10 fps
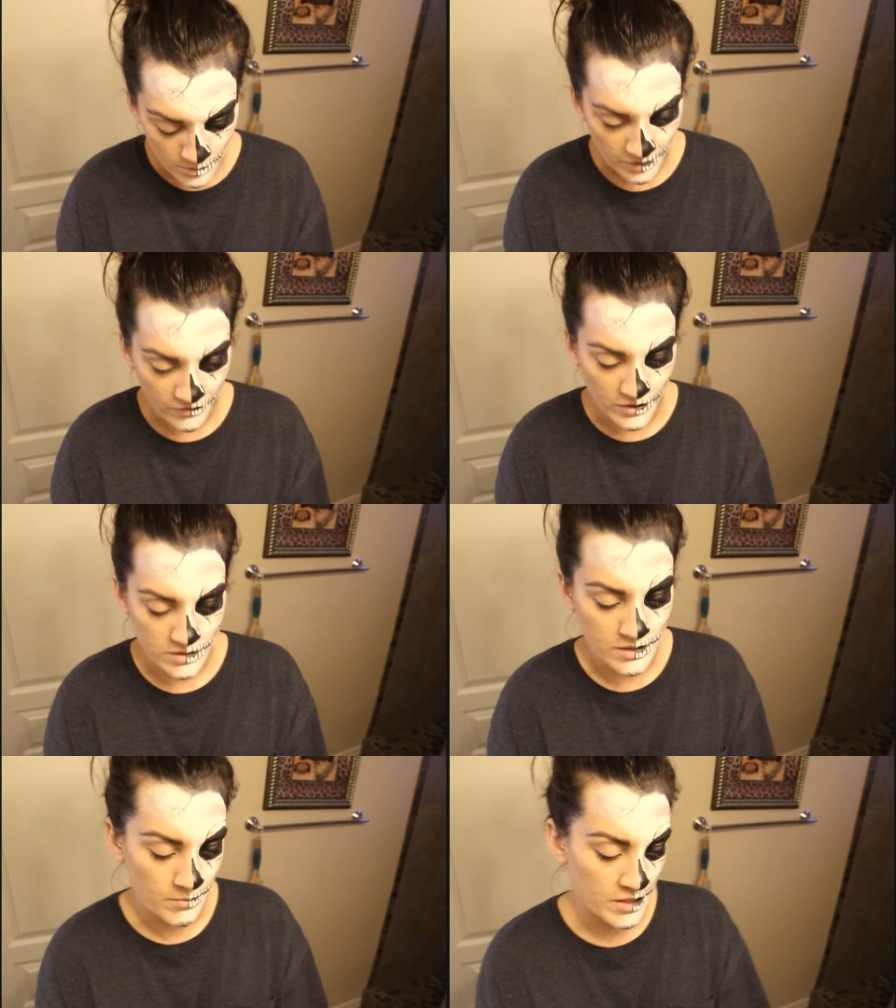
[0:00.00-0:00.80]
But
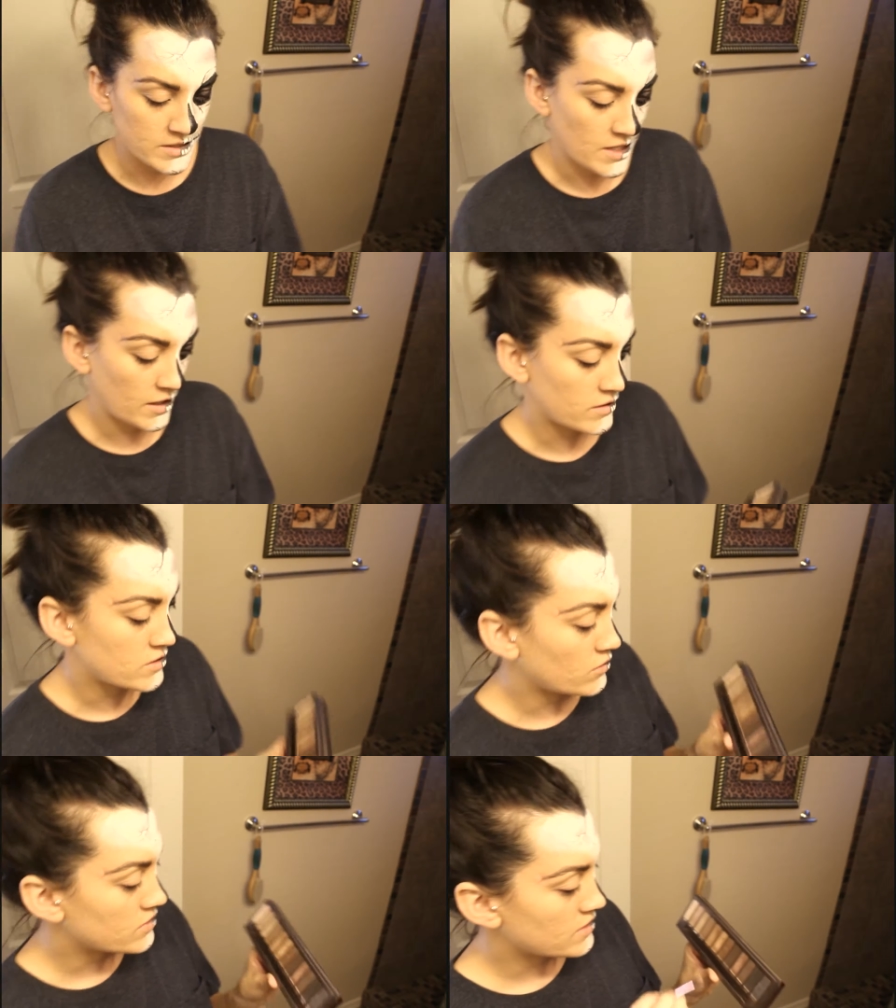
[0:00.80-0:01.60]
first I'm going to take
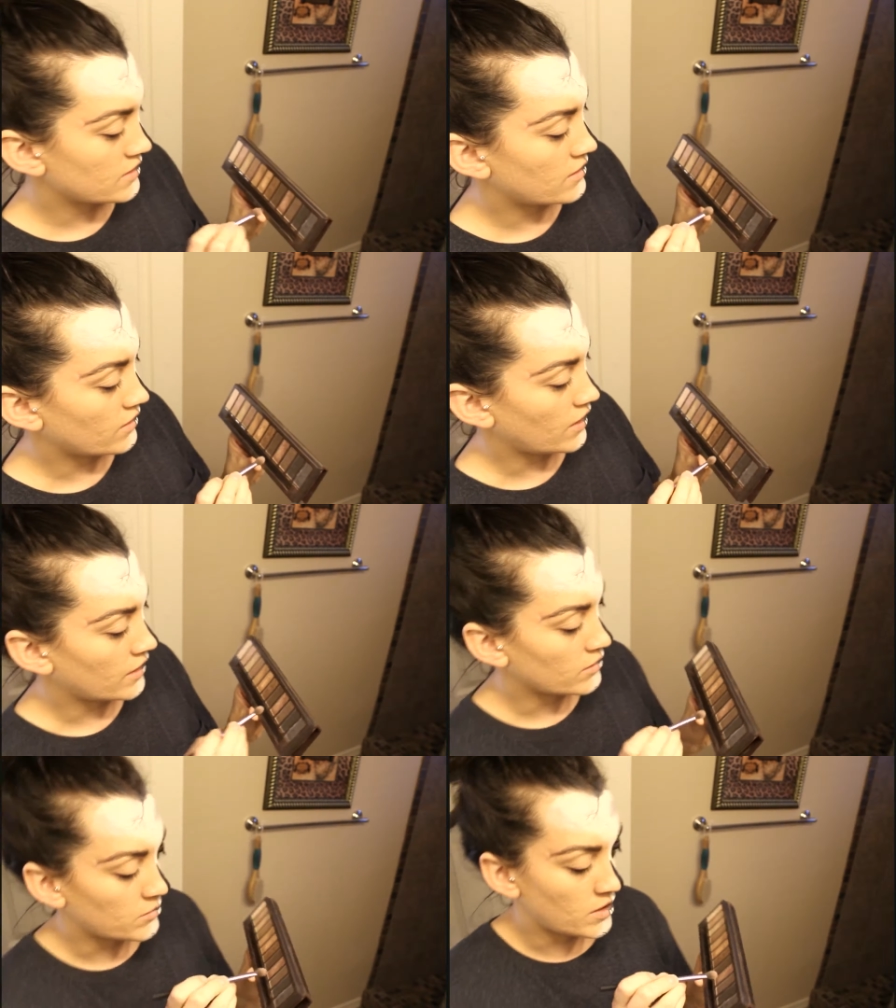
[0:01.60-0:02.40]
Toasted, the
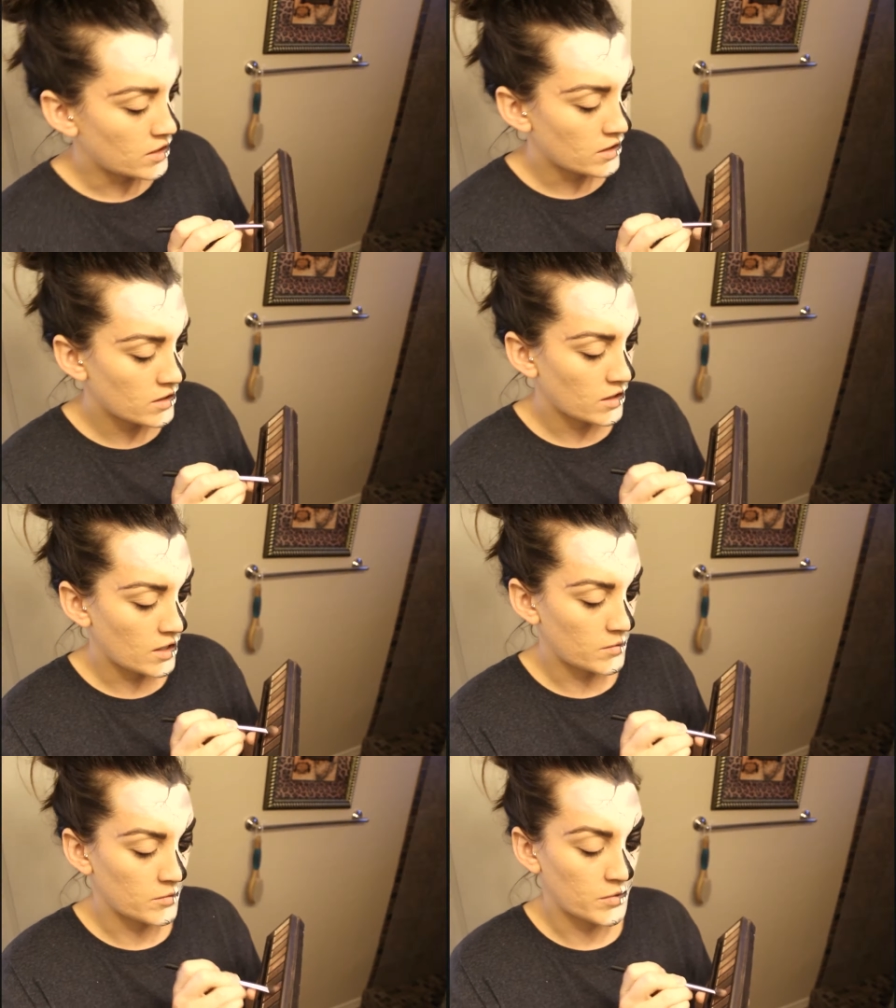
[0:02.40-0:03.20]
lighter one, and
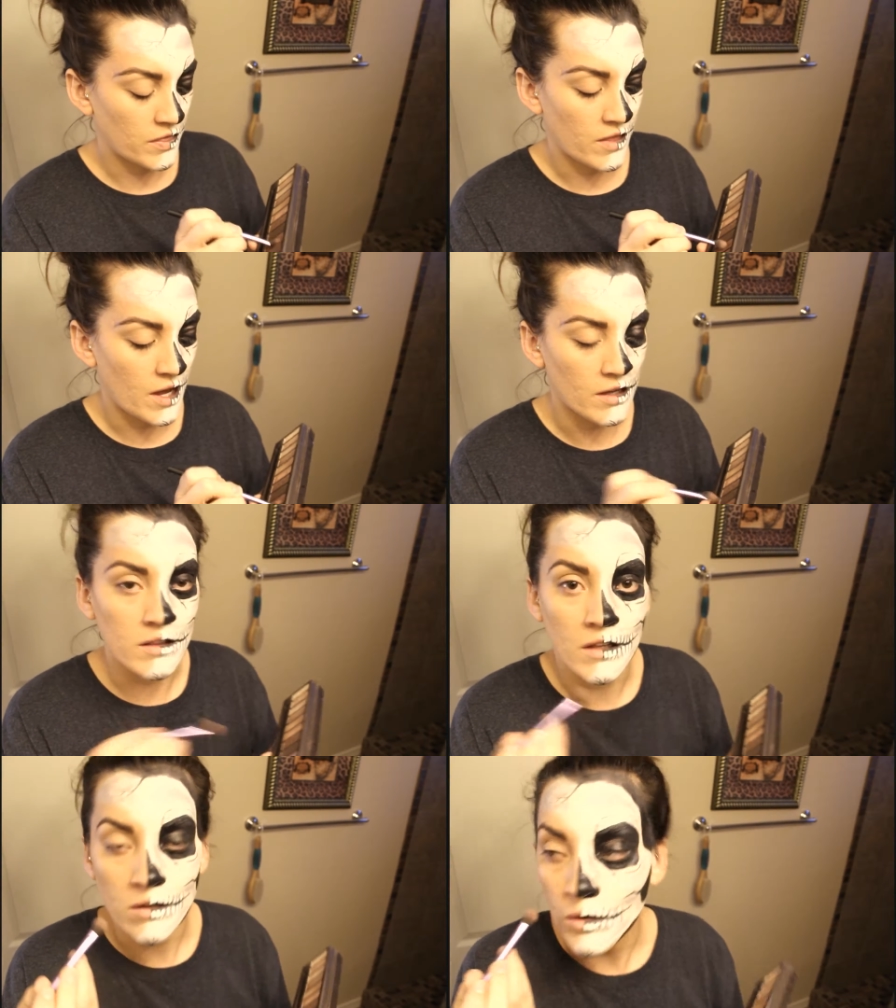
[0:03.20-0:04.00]
I'm going to put that
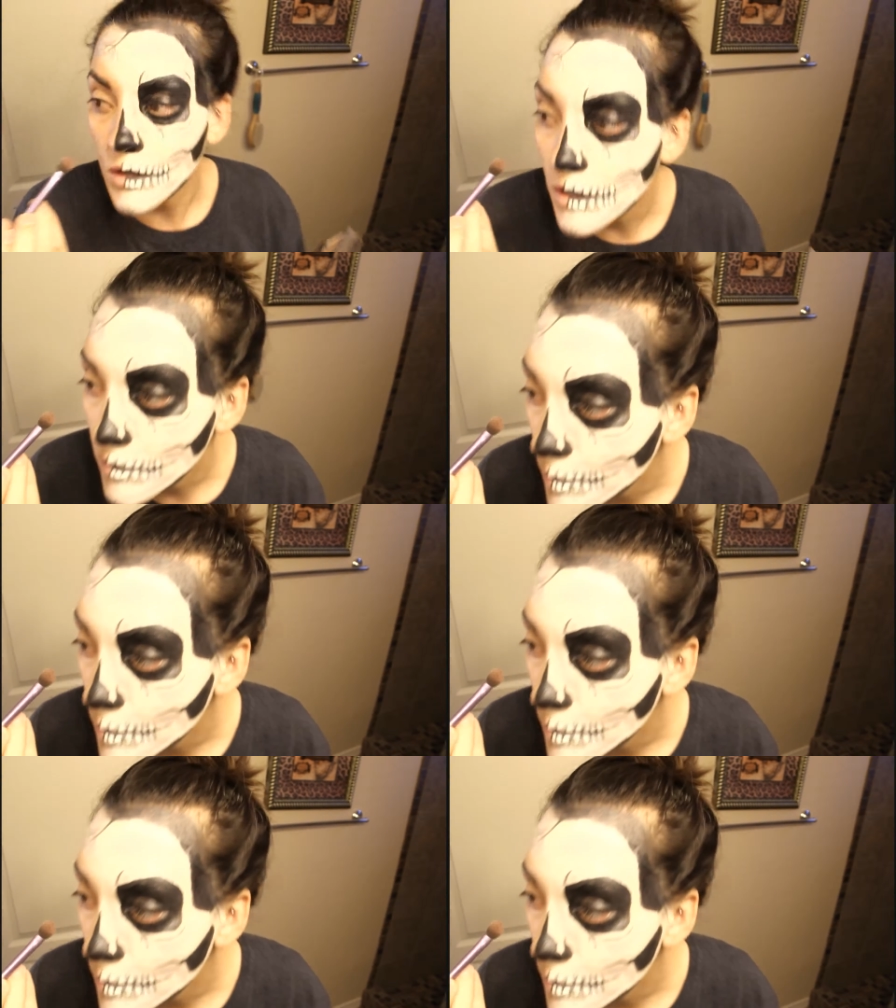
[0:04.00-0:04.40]
in the corner